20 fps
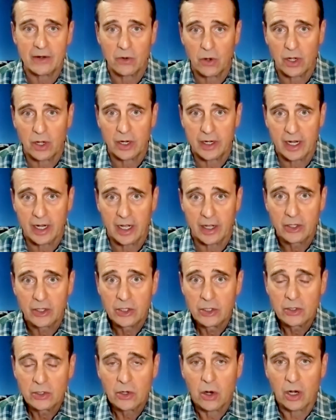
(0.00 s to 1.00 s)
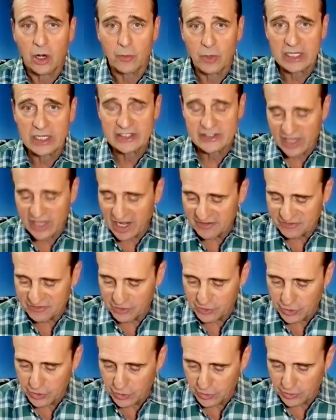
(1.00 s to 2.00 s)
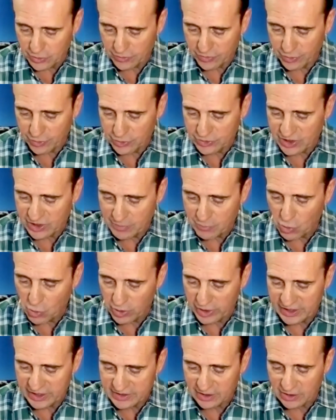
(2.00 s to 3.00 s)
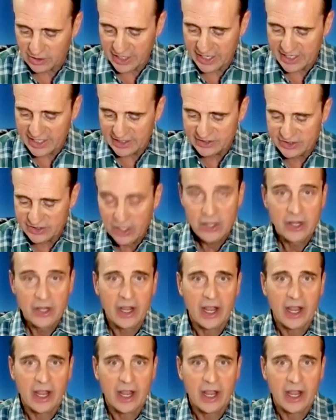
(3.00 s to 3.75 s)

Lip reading: on Wednesday afternoon or Thursday morning at the latest.